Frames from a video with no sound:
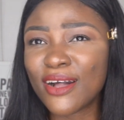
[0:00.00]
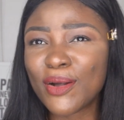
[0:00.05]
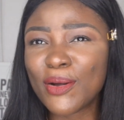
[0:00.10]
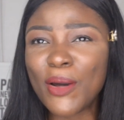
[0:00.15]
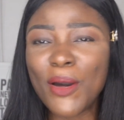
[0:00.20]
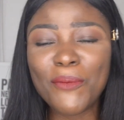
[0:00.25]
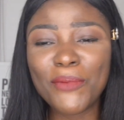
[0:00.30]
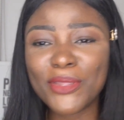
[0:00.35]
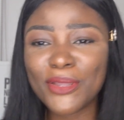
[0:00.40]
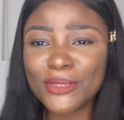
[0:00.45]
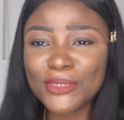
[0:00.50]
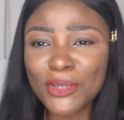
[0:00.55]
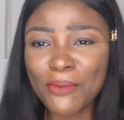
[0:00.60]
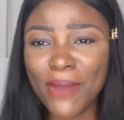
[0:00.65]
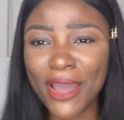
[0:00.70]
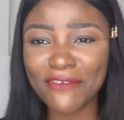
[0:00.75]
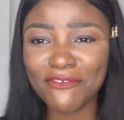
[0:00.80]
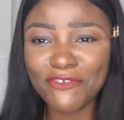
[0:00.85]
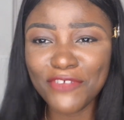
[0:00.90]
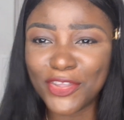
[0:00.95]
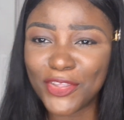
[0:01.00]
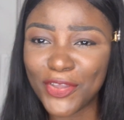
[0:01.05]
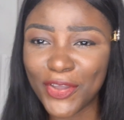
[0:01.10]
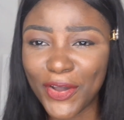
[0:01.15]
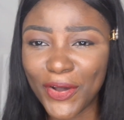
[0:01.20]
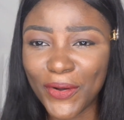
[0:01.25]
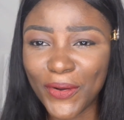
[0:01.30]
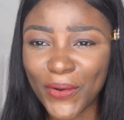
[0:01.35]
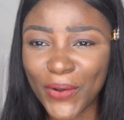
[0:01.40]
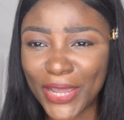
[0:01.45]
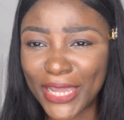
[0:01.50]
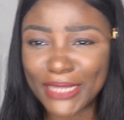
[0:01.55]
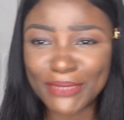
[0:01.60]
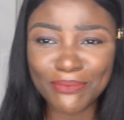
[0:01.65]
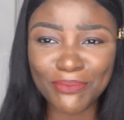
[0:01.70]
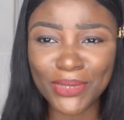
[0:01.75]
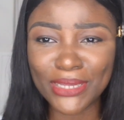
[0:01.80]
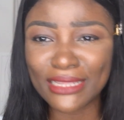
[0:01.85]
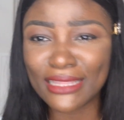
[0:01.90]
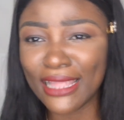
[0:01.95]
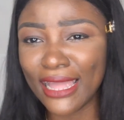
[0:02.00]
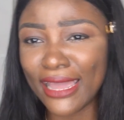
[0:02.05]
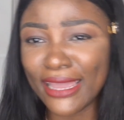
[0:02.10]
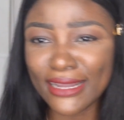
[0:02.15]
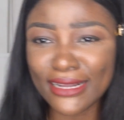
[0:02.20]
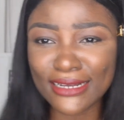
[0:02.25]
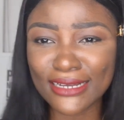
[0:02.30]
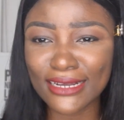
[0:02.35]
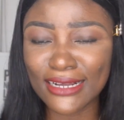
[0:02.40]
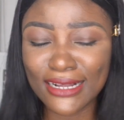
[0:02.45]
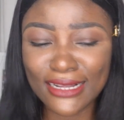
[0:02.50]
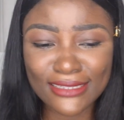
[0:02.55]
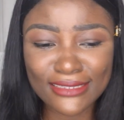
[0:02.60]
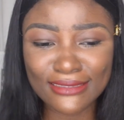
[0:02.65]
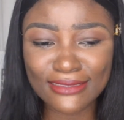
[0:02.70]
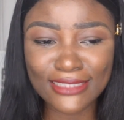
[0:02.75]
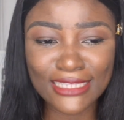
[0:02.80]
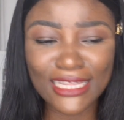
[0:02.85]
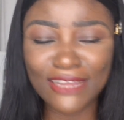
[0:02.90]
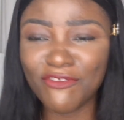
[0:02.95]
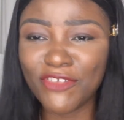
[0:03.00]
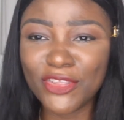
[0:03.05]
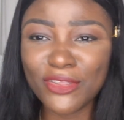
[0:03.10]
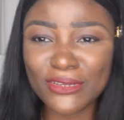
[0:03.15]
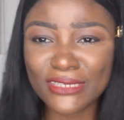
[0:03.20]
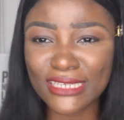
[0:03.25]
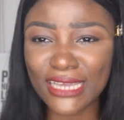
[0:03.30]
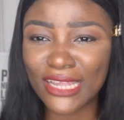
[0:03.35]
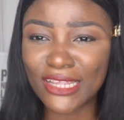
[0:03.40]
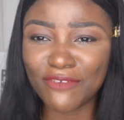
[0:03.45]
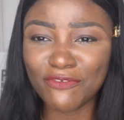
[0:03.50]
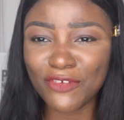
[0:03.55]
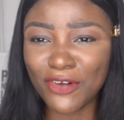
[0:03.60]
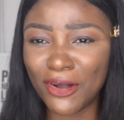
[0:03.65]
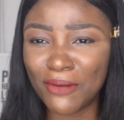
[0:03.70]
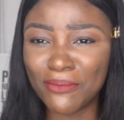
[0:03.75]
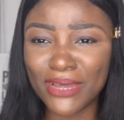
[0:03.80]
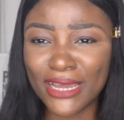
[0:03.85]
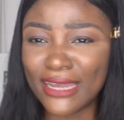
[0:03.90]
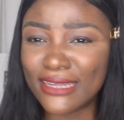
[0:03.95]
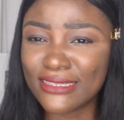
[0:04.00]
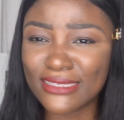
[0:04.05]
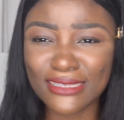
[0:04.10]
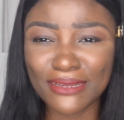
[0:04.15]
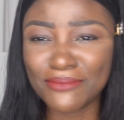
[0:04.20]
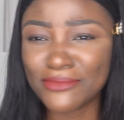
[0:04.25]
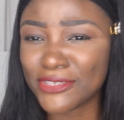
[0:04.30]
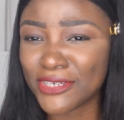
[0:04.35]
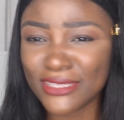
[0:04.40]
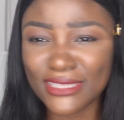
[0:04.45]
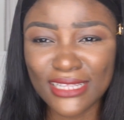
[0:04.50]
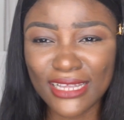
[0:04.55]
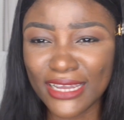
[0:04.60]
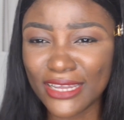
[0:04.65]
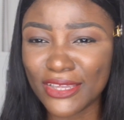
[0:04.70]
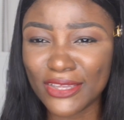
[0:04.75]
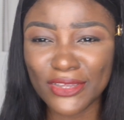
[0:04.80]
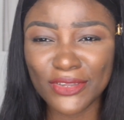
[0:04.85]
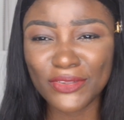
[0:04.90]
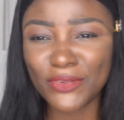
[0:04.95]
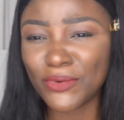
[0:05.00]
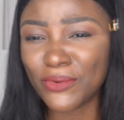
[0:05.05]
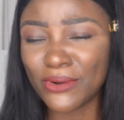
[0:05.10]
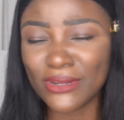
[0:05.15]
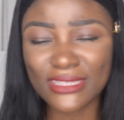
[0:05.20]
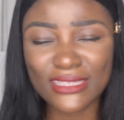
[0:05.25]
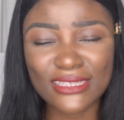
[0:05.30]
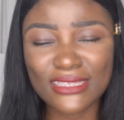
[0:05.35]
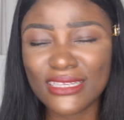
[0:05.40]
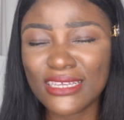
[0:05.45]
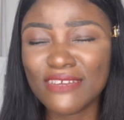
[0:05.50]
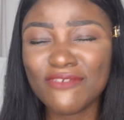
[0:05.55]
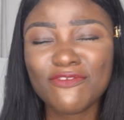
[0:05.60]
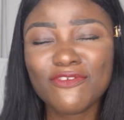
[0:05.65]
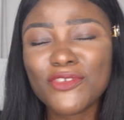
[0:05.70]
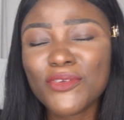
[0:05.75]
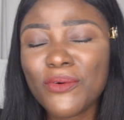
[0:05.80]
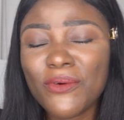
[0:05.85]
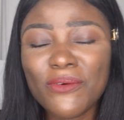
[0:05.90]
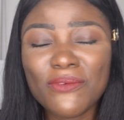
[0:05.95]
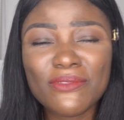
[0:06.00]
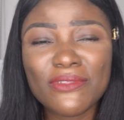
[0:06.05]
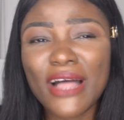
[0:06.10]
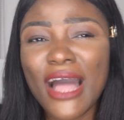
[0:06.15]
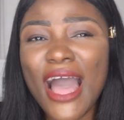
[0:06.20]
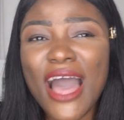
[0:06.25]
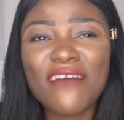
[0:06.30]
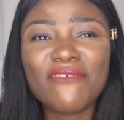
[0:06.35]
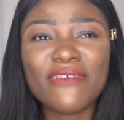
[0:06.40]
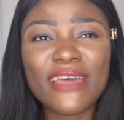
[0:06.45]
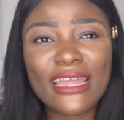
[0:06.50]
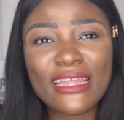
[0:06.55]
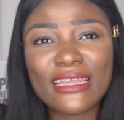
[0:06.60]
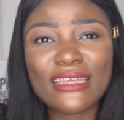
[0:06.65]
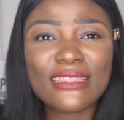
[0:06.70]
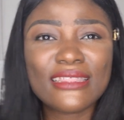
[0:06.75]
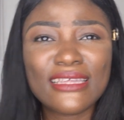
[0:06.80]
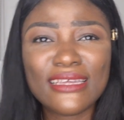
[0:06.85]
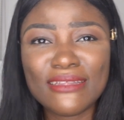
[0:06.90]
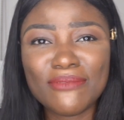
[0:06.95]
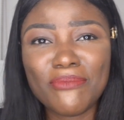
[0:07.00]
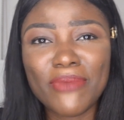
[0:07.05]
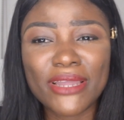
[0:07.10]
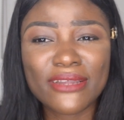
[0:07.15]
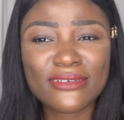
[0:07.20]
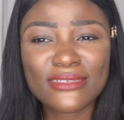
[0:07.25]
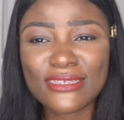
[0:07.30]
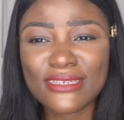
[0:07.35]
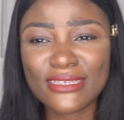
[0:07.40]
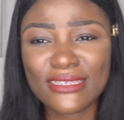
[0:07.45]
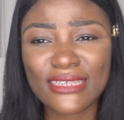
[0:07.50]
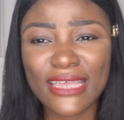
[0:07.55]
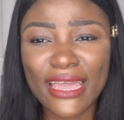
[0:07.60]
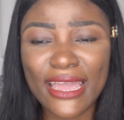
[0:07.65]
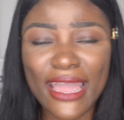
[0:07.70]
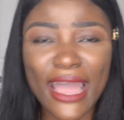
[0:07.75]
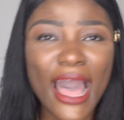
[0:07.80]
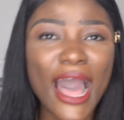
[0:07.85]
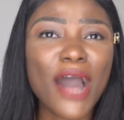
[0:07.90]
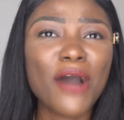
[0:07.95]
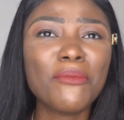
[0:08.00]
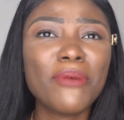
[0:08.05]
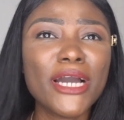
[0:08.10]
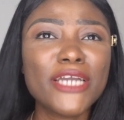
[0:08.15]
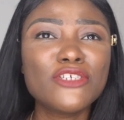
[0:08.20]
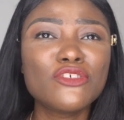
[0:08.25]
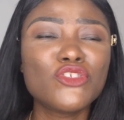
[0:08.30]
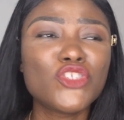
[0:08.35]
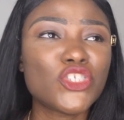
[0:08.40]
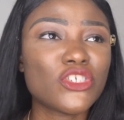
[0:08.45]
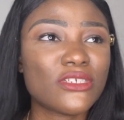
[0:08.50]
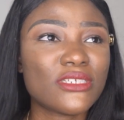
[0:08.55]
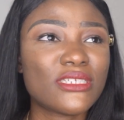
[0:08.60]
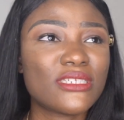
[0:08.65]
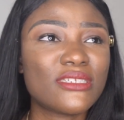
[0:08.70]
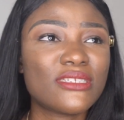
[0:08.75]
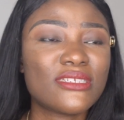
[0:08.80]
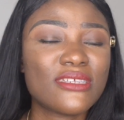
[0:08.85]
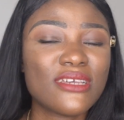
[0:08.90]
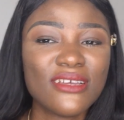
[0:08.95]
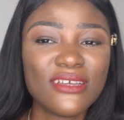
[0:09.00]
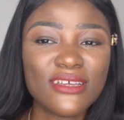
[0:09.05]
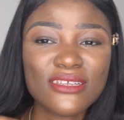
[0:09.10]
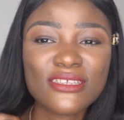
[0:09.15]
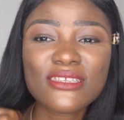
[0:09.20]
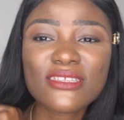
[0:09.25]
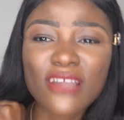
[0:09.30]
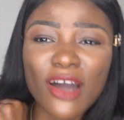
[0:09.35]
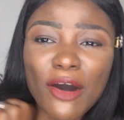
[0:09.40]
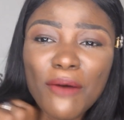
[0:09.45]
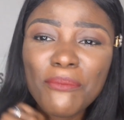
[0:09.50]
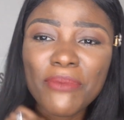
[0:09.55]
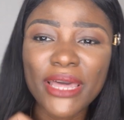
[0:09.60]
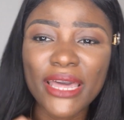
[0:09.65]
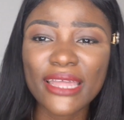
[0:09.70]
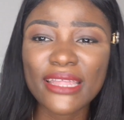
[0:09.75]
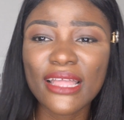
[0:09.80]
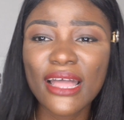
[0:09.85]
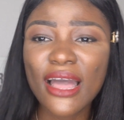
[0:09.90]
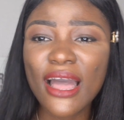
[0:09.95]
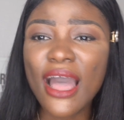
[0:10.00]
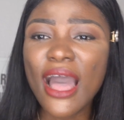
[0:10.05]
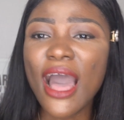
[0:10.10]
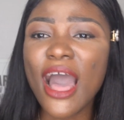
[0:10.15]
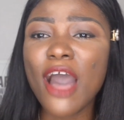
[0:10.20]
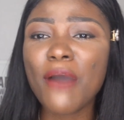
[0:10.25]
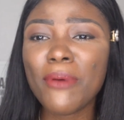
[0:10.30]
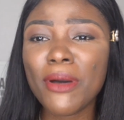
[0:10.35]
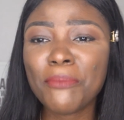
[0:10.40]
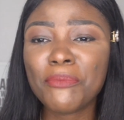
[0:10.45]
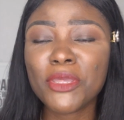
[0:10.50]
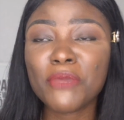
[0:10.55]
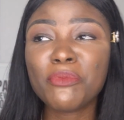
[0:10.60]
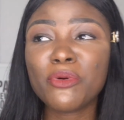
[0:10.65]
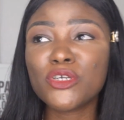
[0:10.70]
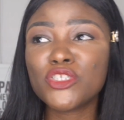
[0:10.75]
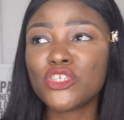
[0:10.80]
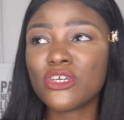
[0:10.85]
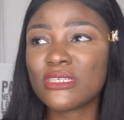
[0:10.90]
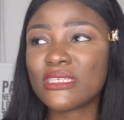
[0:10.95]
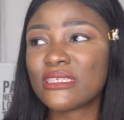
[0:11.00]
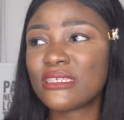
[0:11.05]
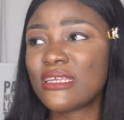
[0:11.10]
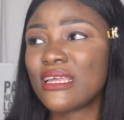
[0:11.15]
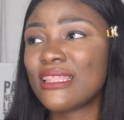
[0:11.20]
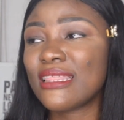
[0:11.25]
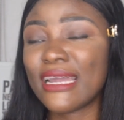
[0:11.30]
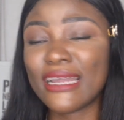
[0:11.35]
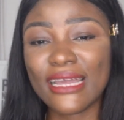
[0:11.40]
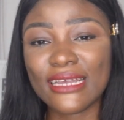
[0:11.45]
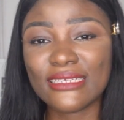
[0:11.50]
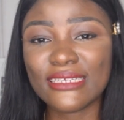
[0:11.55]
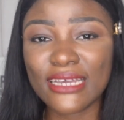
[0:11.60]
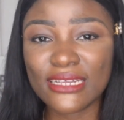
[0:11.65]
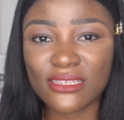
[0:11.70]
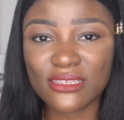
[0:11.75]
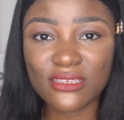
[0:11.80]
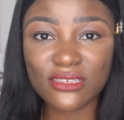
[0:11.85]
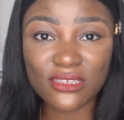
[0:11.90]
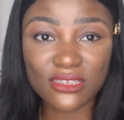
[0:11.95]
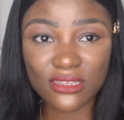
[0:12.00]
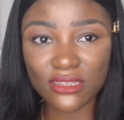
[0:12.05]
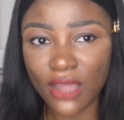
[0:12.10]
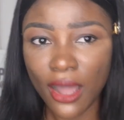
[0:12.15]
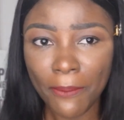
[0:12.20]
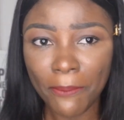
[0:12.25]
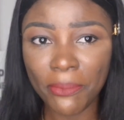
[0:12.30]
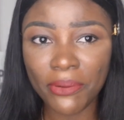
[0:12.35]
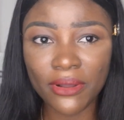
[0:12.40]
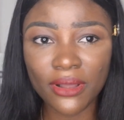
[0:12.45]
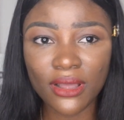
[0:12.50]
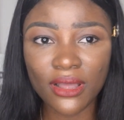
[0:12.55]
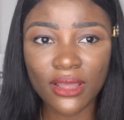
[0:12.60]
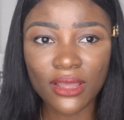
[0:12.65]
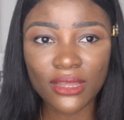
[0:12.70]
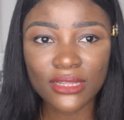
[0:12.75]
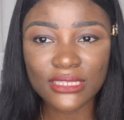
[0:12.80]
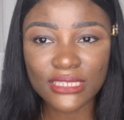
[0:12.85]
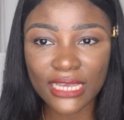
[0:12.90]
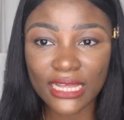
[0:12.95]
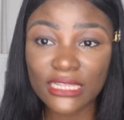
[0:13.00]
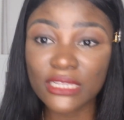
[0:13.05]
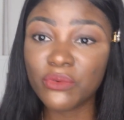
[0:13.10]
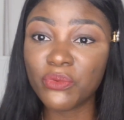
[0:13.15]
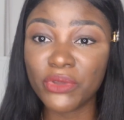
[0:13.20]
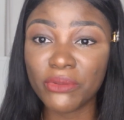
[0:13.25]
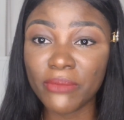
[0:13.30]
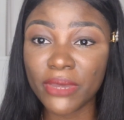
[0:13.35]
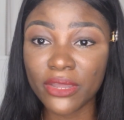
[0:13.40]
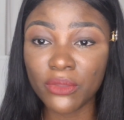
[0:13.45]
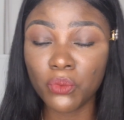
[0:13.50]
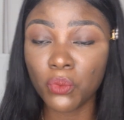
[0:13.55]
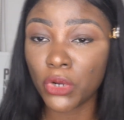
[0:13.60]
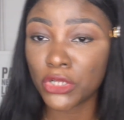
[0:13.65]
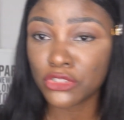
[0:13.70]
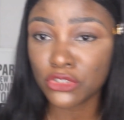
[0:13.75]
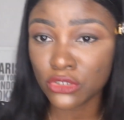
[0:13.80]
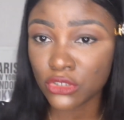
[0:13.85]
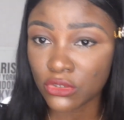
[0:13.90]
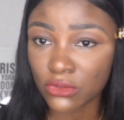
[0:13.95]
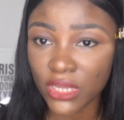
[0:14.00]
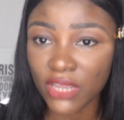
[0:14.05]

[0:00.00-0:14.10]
coming onto my video and being like, leaving those kind of comments, I'm just like, you know what, if you don't have anything better to say, how about you just stop? And how about people just, like I said, stop telling women what to do.